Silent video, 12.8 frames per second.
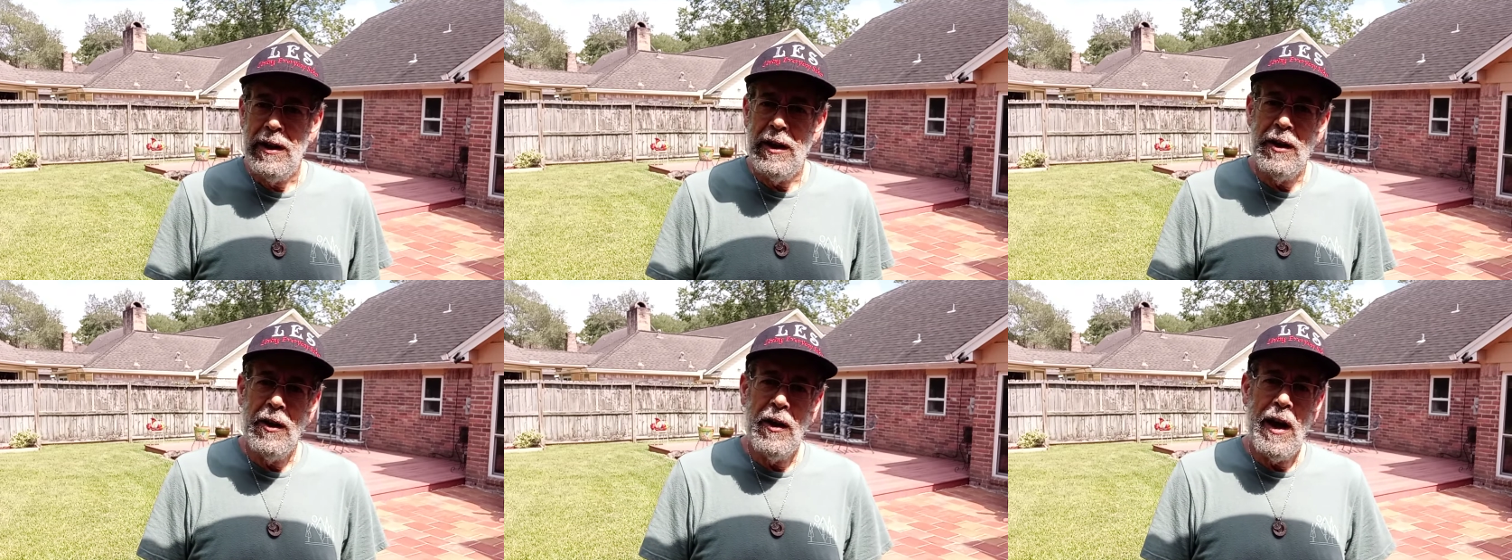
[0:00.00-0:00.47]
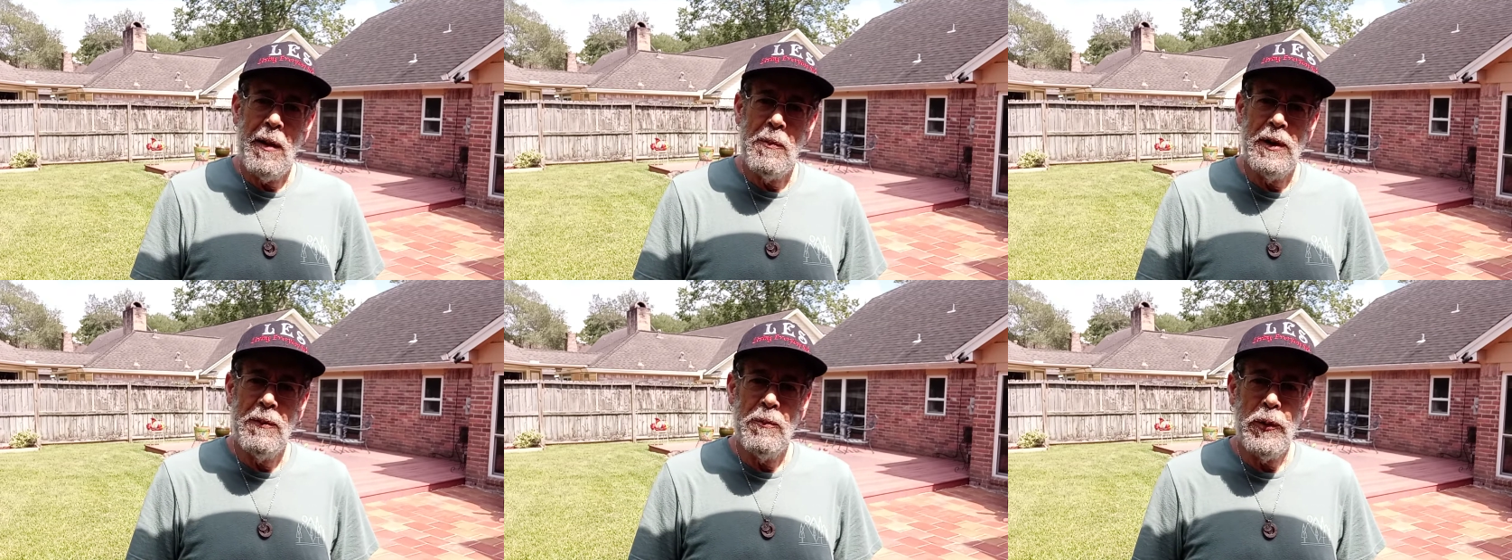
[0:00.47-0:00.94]
you know,
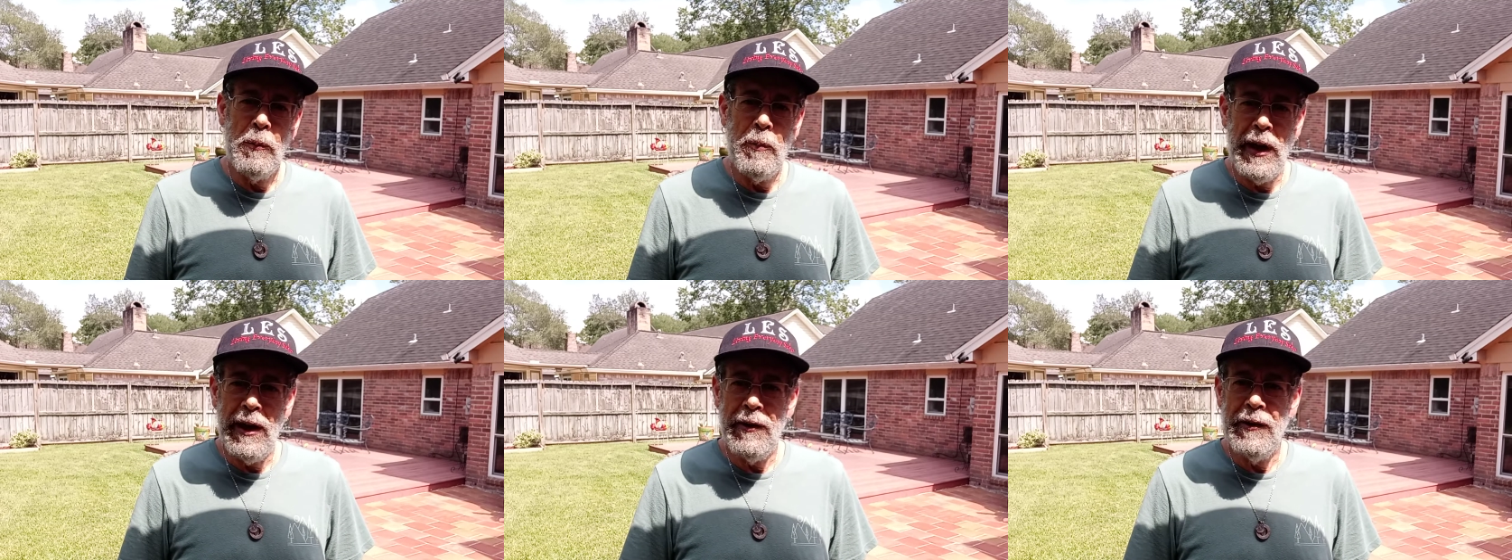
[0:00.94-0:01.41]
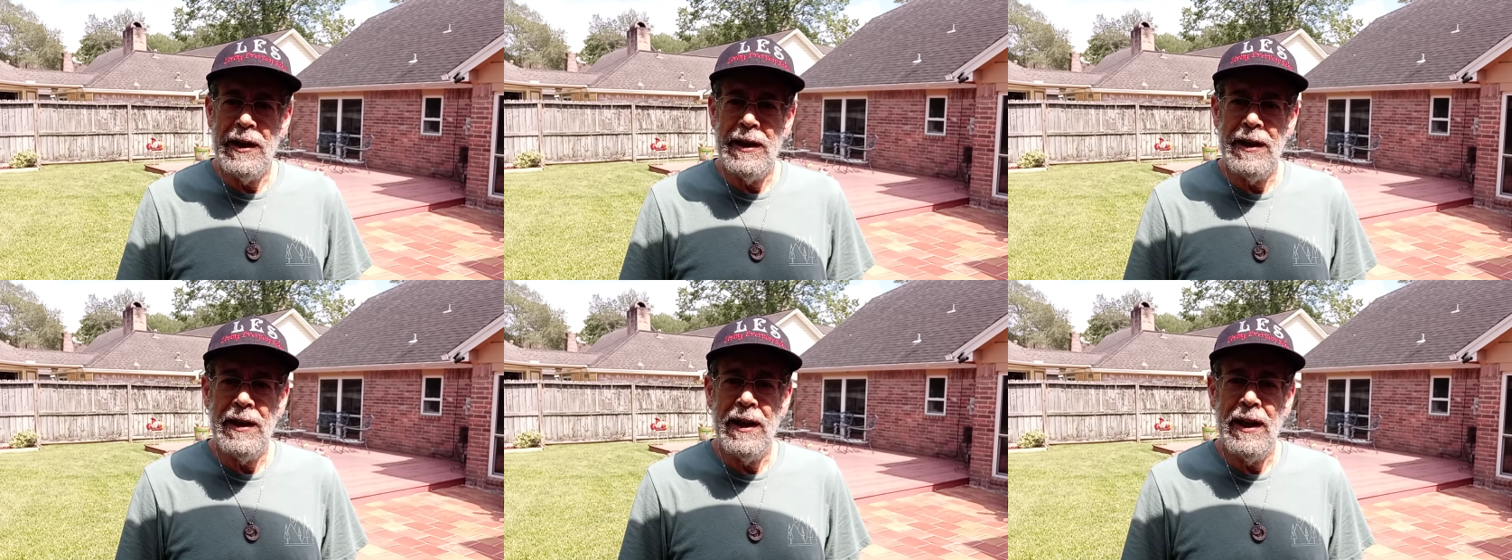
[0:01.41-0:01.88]
I've been
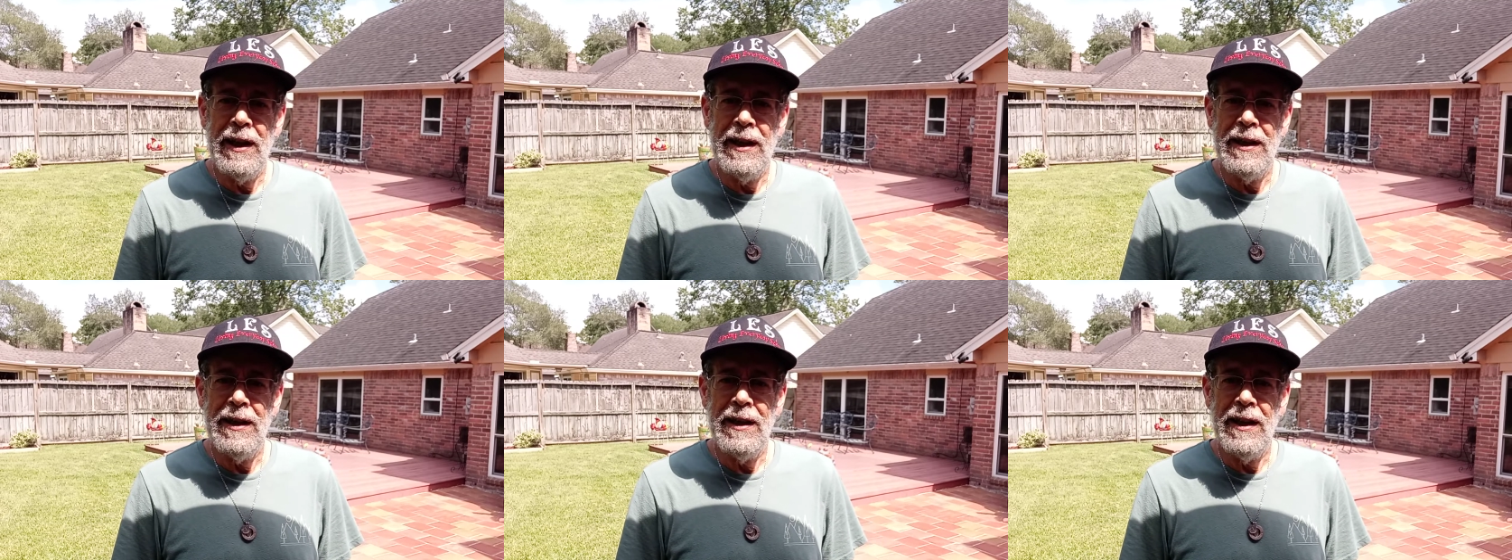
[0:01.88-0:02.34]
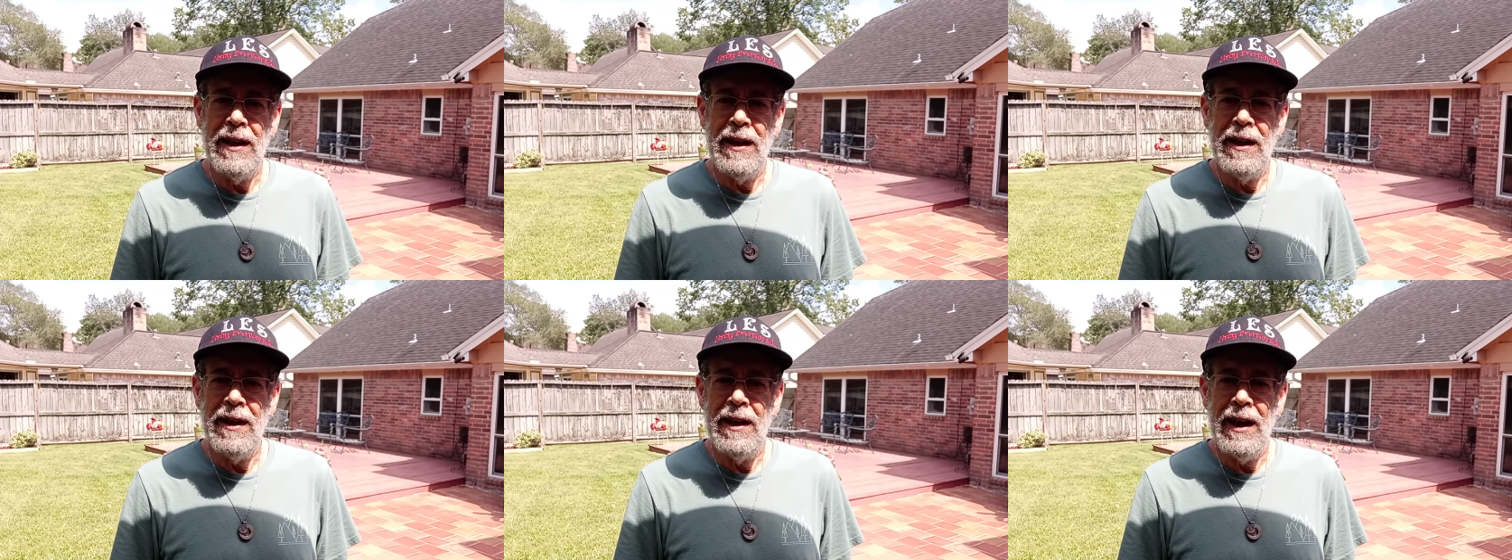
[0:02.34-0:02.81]
preparing,
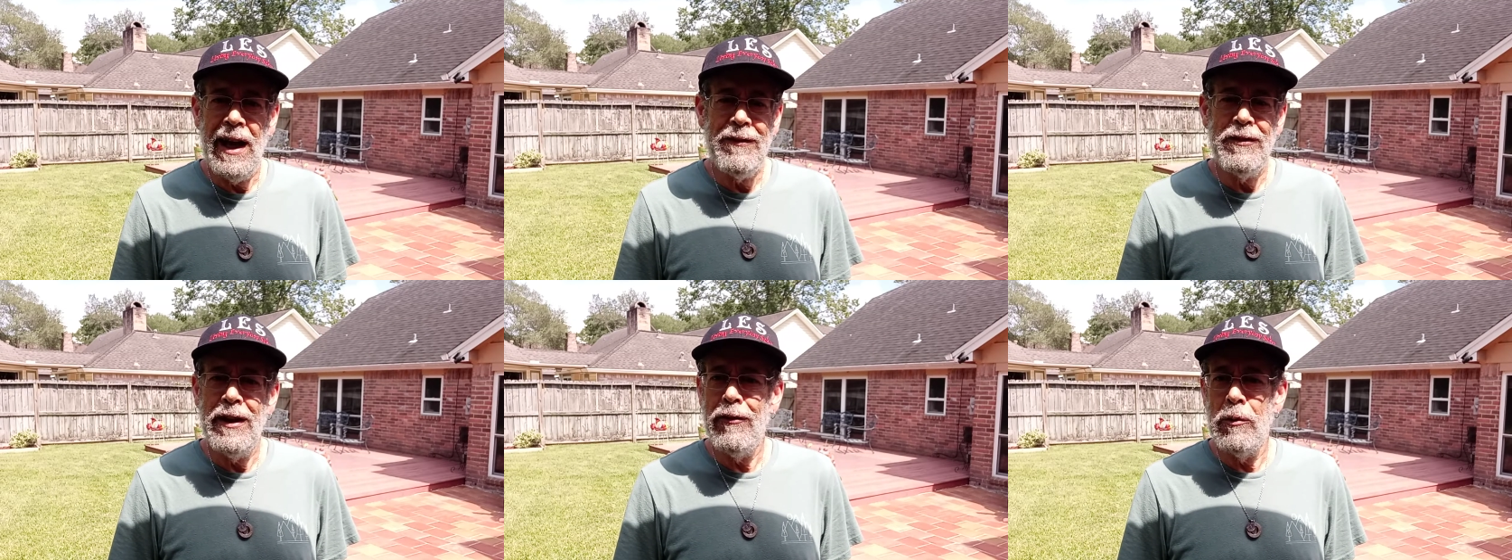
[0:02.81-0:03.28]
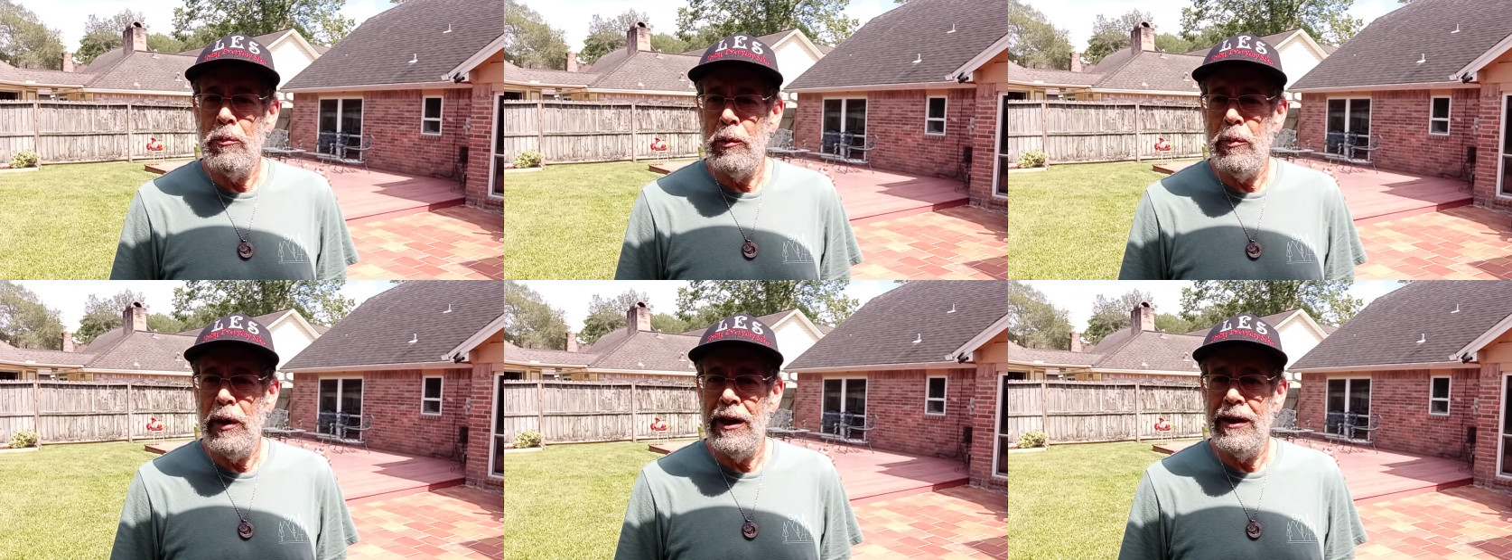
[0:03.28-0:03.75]
and uh, I've never
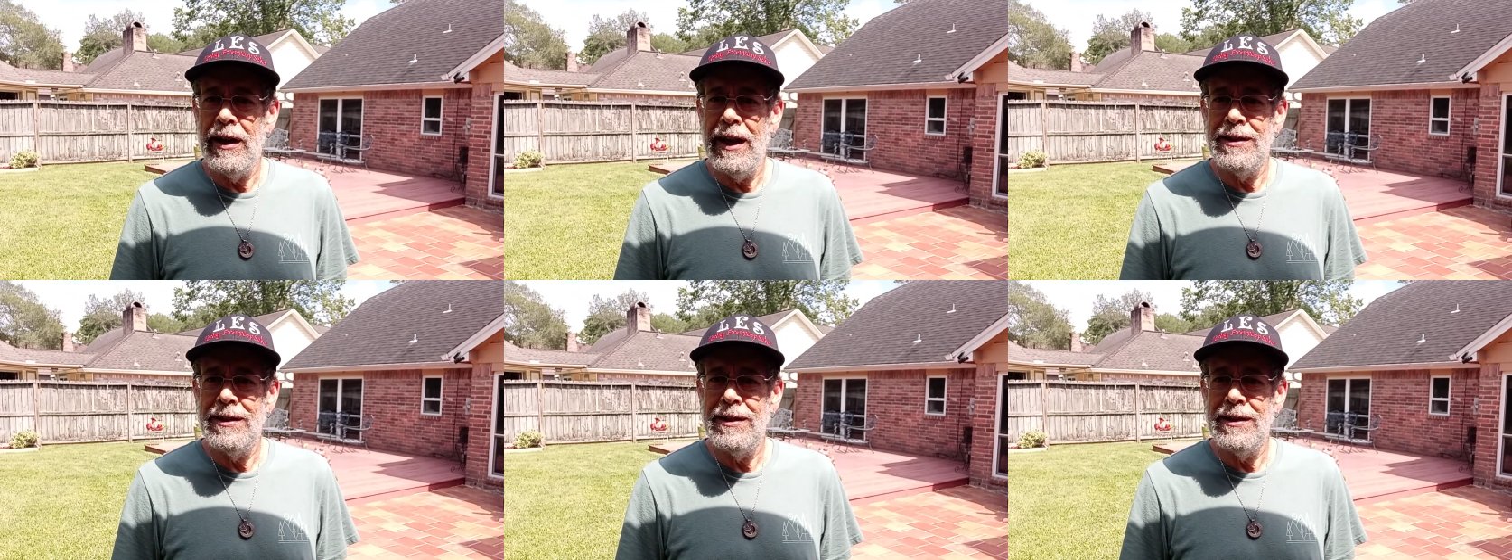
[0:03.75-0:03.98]
prepared.